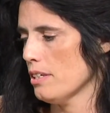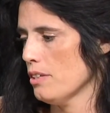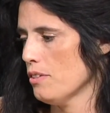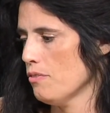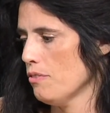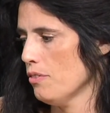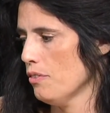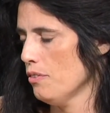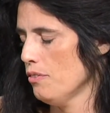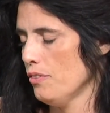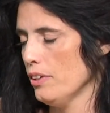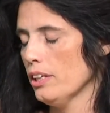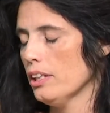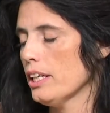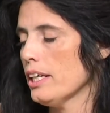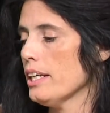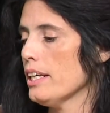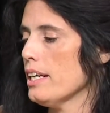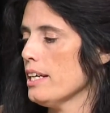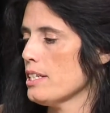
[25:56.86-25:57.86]

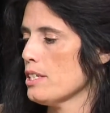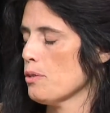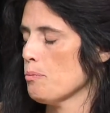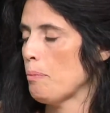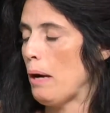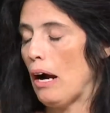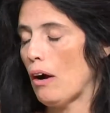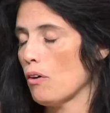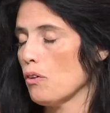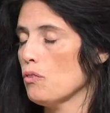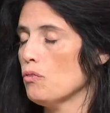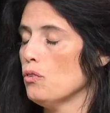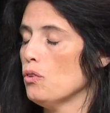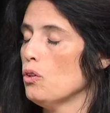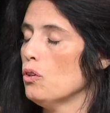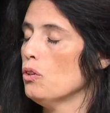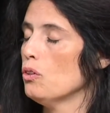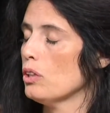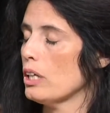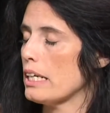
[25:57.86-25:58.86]
fulfilling. It's
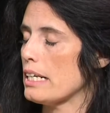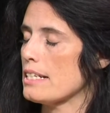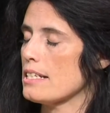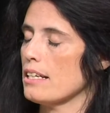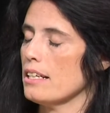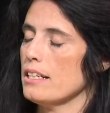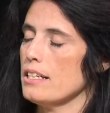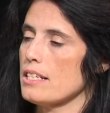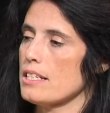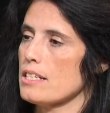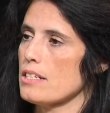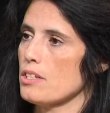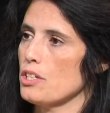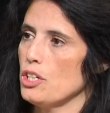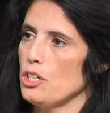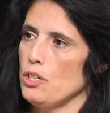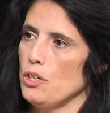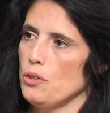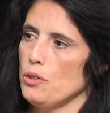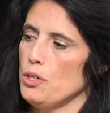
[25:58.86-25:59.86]
powerful. Like I said, it's
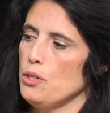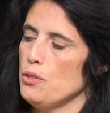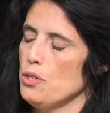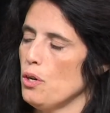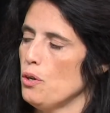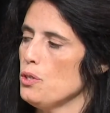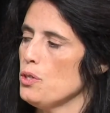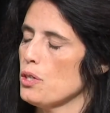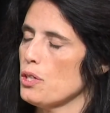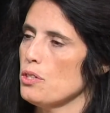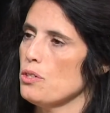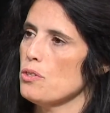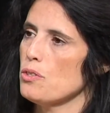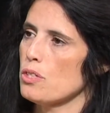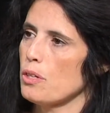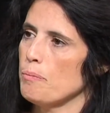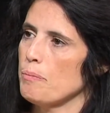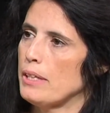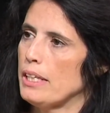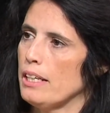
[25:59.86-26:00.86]
you can do
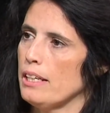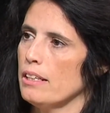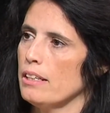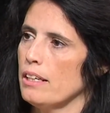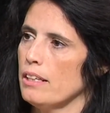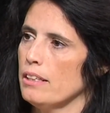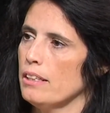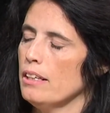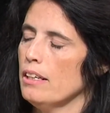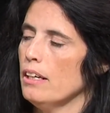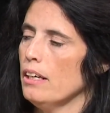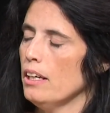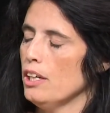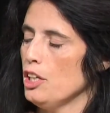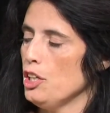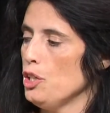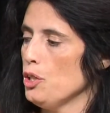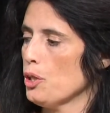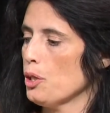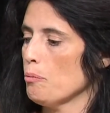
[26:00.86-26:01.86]
something, and
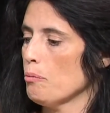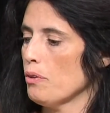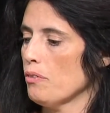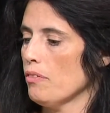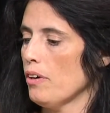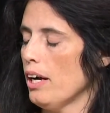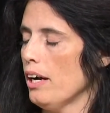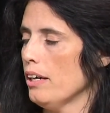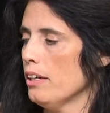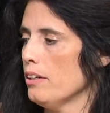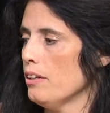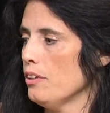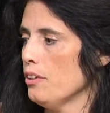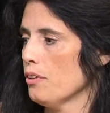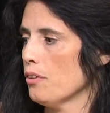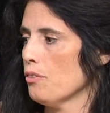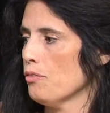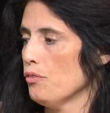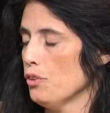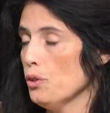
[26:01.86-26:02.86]
you can provide
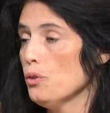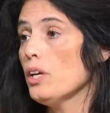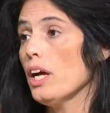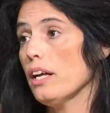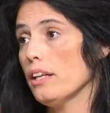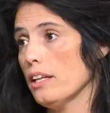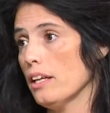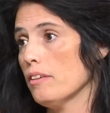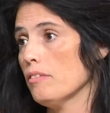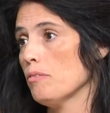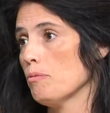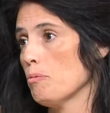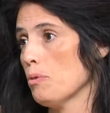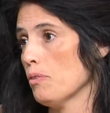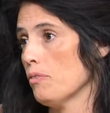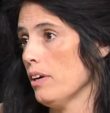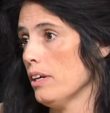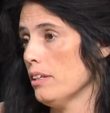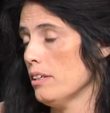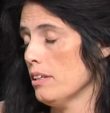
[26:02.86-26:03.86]
your food, and then
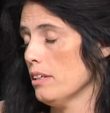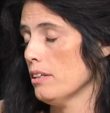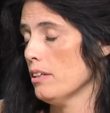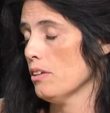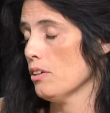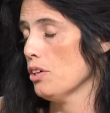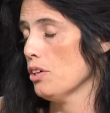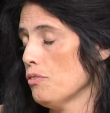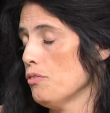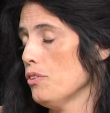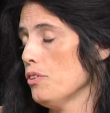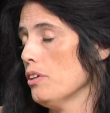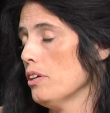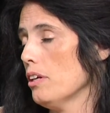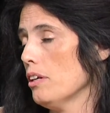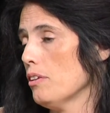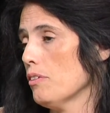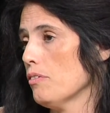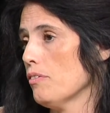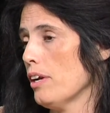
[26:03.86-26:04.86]
provide the food to
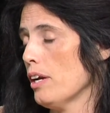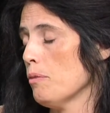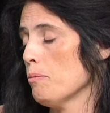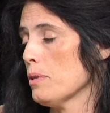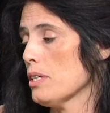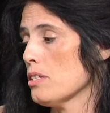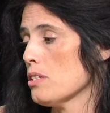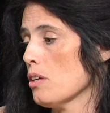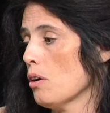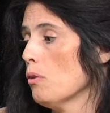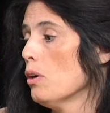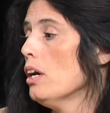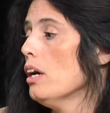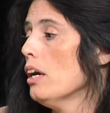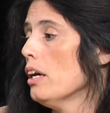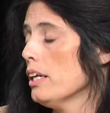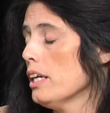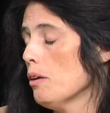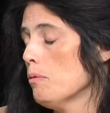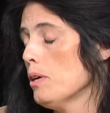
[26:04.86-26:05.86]
other families. So
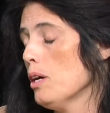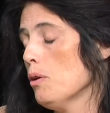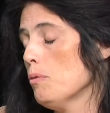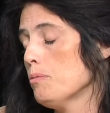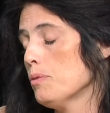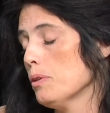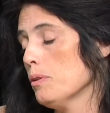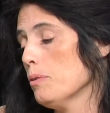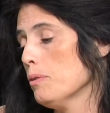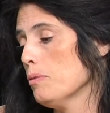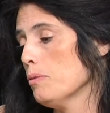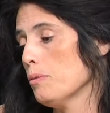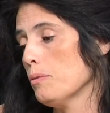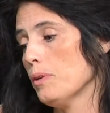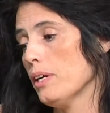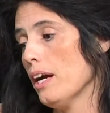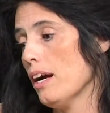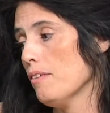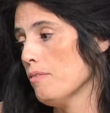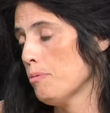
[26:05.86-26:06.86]
yeah, we
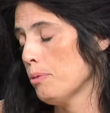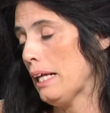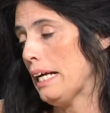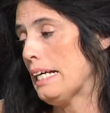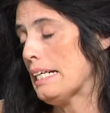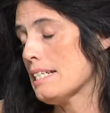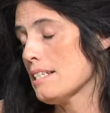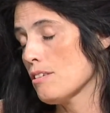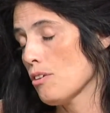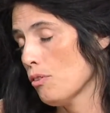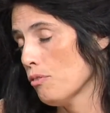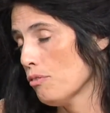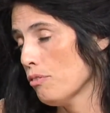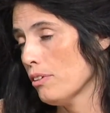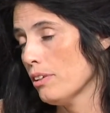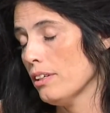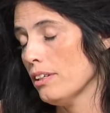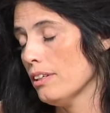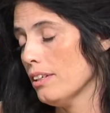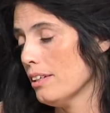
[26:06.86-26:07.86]
have plans,
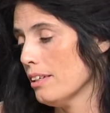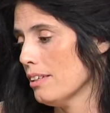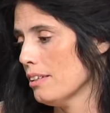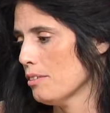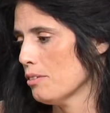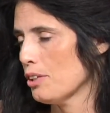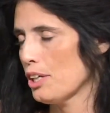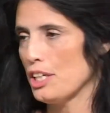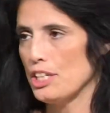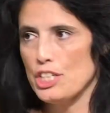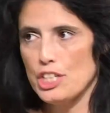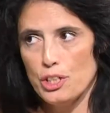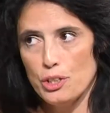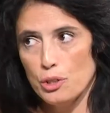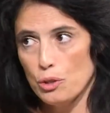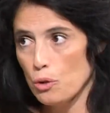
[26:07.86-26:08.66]
hopefully, to continue